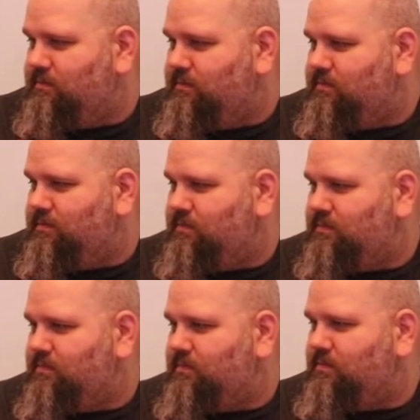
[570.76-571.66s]

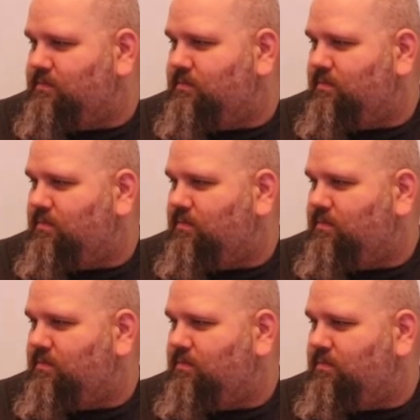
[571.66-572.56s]

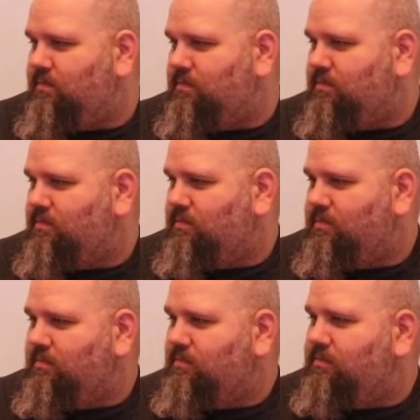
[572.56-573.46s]
(silent)